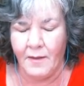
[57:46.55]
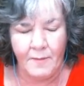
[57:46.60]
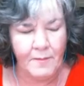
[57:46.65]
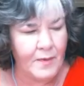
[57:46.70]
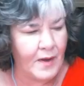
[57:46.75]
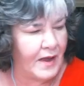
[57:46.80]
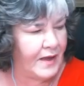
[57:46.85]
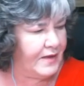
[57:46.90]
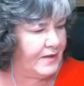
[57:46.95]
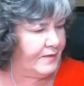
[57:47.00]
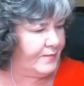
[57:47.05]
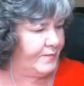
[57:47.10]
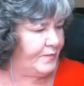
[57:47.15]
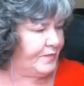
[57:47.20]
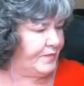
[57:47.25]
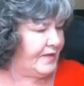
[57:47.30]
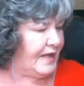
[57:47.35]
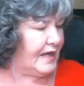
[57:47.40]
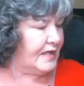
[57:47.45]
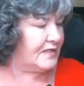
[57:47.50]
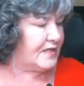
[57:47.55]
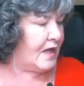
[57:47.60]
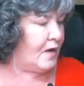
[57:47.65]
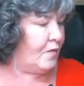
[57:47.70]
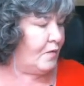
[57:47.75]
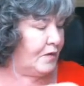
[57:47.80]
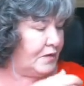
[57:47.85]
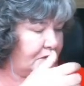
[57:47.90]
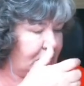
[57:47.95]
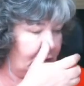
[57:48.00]
But that's how
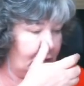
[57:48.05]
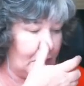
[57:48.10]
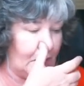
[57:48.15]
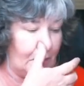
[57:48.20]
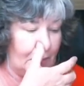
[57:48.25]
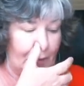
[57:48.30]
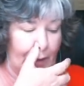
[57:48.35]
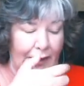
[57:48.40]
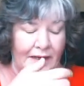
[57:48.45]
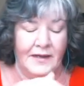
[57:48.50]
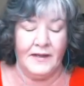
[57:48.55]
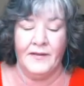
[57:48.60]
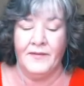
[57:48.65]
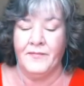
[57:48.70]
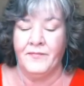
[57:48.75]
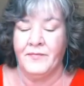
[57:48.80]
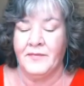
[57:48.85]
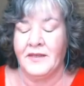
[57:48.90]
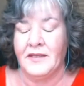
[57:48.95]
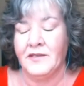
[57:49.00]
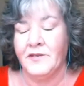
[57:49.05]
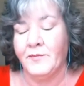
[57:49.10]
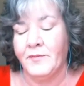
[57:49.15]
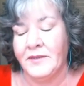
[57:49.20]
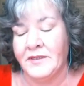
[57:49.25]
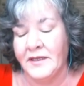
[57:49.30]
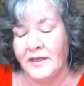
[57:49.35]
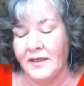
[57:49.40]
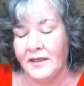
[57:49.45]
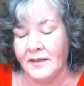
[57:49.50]
we'd do it. But this
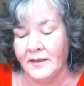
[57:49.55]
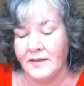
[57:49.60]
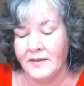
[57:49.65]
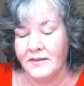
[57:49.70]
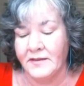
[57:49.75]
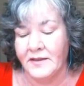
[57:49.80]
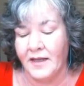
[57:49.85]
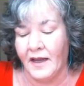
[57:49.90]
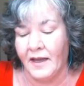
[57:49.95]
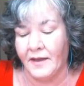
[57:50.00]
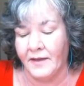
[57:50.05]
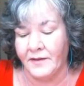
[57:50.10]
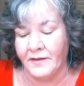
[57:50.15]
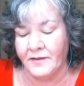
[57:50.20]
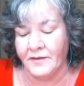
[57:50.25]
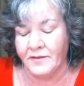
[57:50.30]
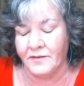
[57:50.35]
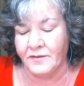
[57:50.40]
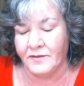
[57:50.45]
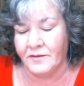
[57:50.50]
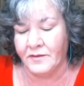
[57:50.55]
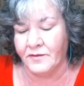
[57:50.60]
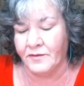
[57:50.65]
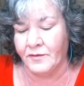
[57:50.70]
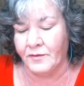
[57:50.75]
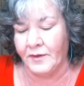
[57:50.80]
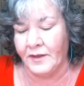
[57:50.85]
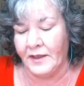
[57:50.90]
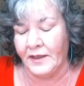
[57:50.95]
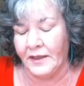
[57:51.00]
particular style,
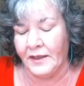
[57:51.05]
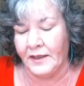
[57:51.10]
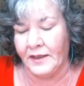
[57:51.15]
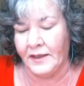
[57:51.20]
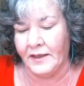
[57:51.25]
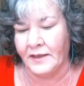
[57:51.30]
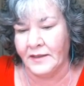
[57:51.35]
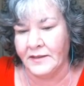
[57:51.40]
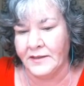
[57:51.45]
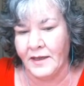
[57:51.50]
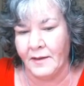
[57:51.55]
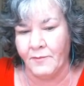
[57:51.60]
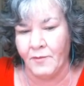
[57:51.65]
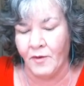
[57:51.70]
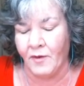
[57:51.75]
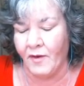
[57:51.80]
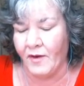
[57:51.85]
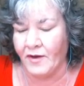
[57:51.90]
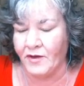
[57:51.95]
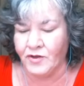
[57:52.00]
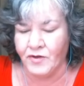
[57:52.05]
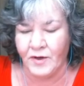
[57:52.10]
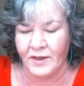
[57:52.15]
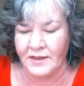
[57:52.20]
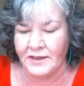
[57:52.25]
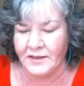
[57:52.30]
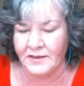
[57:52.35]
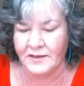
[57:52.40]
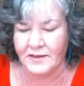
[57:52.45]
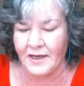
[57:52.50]
this really contemporary,
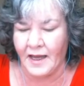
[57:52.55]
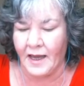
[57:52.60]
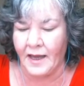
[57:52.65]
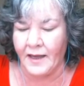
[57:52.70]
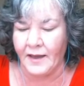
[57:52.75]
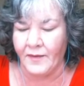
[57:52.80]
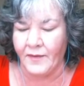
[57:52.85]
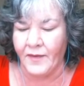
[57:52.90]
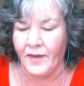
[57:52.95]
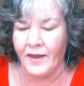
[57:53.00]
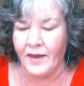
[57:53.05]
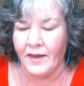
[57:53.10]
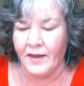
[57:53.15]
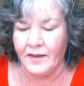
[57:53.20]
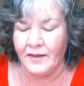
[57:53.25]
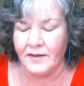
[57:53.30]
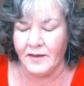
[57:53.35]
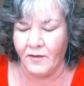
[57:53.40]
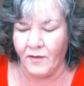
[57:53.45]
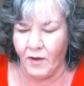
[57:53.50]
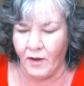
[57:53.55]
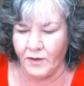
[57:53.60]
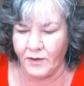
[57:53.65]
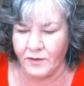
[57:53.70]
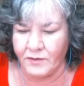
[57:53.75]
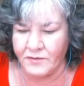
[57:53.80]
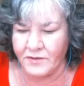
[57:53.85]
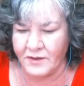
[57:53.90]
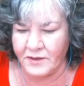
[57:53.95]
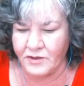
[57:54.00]
trendy style, they're all
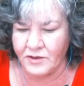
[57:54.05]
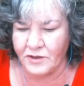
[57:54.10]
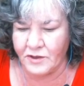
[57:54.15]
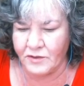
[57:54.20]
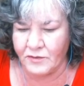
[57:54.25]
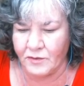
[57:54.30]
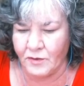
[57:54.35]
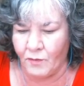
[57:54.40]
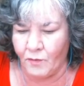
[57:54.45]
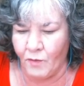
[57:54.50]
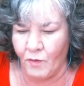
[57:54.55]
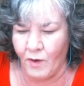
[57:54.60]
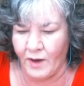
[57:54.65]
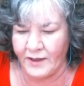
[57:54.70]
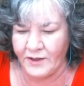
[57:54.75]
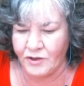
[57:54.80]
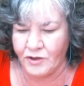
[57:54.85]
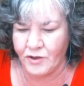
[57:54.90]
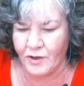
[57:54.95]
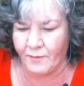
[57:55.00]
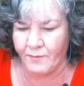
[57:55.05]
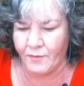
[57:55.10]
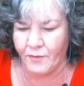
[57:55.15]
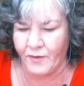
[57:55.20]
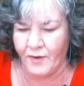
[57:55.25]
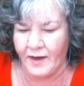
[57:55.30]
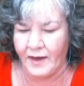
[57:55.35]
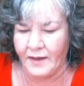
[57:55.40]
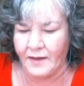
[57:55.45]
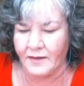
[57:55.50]
using just the one jump
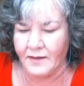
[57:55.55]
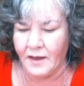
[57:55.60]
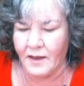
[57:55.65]
ring.